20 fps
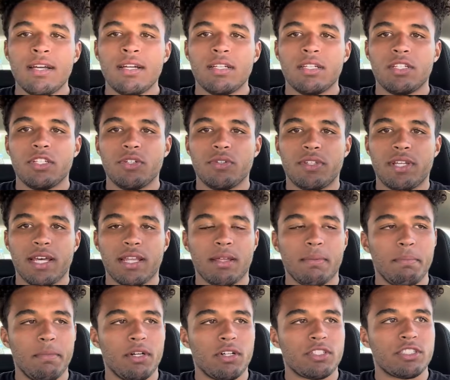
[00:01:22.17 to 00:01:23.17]
Nutella
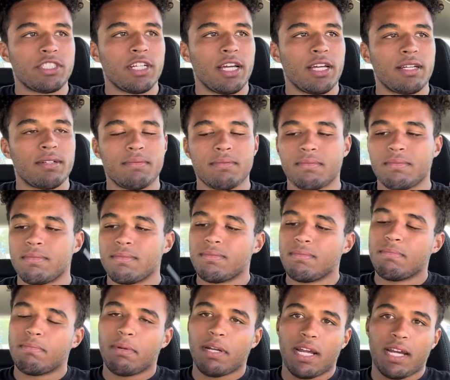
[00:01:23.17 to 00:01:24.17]
milkshake,
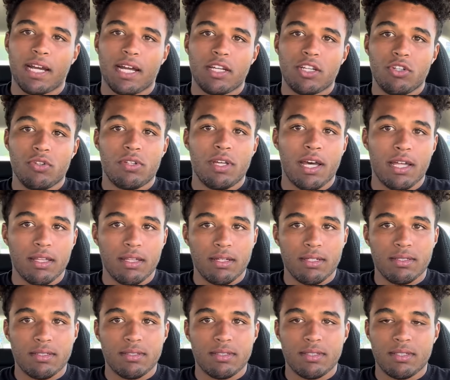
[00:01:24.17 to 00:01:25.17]
but I got Nutella,
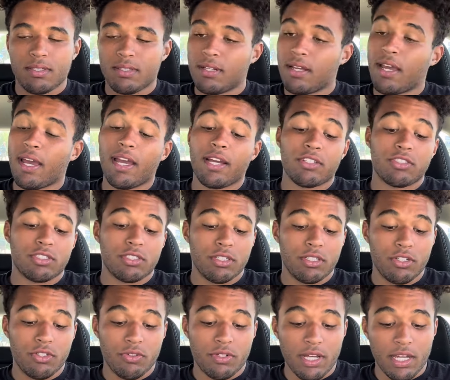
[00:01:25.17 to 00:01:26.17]
extra
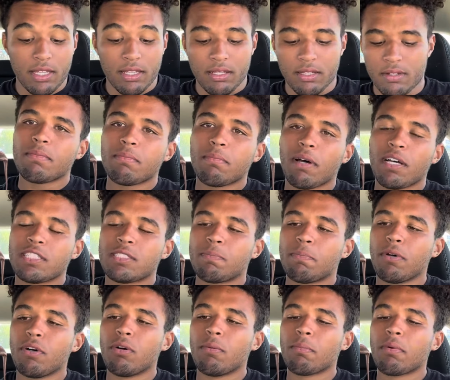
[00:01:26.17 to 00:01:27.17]
Nutella. My
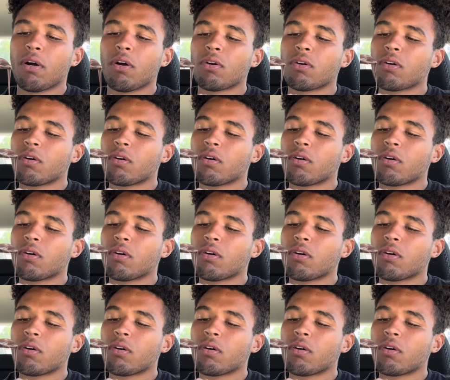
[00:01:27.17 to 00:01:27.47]
spoon broke,